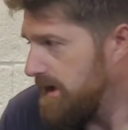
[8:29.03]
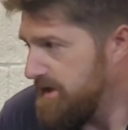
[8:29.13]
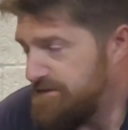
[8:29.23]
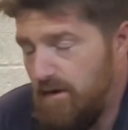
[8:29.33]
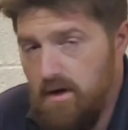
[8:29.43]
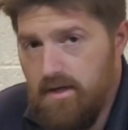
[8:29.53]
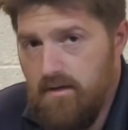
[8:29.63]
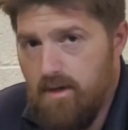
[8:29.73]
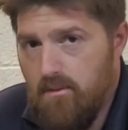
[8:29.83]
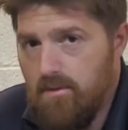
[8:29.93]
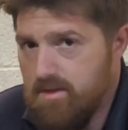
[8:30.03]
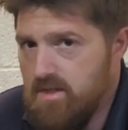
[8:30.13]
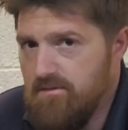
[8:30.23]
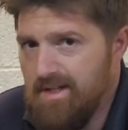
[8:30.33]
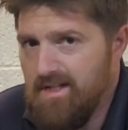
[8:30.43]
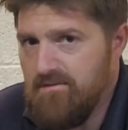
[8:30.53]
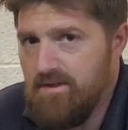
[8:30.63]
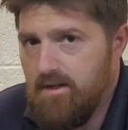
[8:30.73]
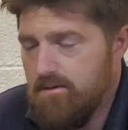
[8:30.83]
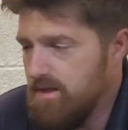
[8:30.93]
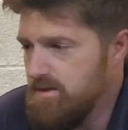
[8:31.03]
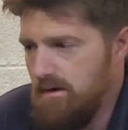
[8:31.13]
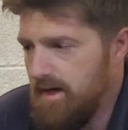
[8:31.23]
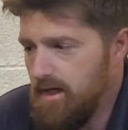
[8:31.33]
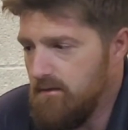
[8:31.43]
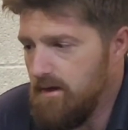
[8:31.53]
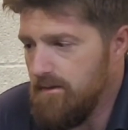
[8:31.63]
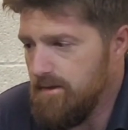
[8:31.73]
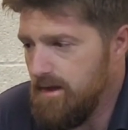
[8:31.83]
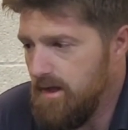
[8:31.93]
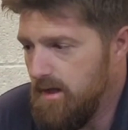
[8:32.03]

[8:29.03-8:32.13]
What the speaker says: It's flying at the moment. We see from the last videos it's not hanging around.